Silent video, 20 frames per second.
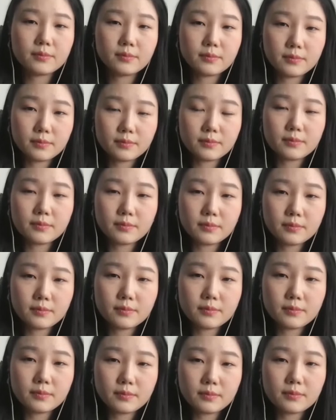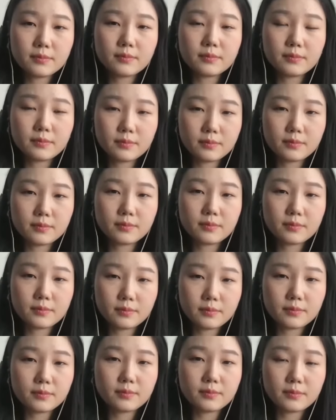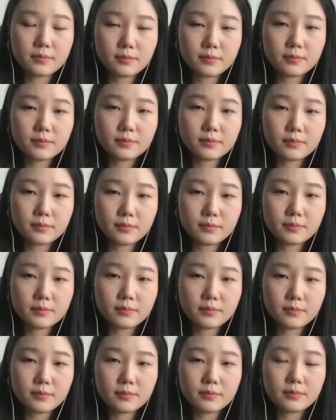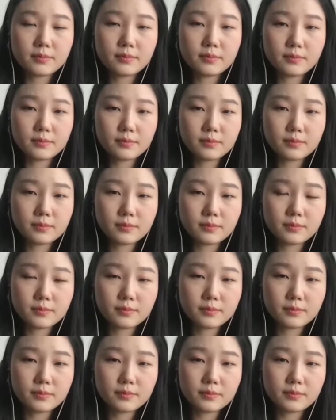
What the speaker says: No words are spoken by the person on screen.